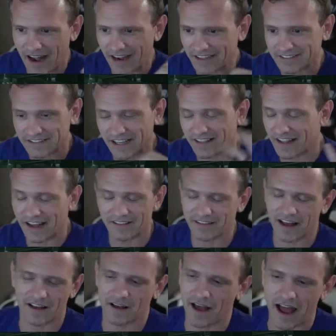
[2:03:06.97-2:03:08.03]
I can say that.
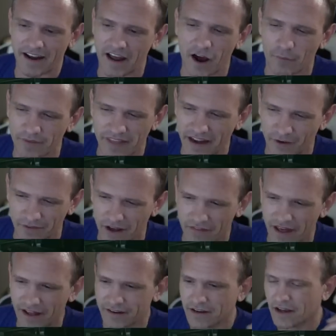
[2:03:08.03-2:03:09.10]
I know, but they don't know
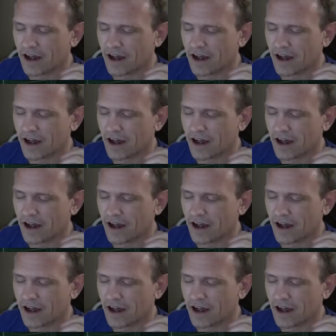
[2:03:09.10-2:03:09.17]
that.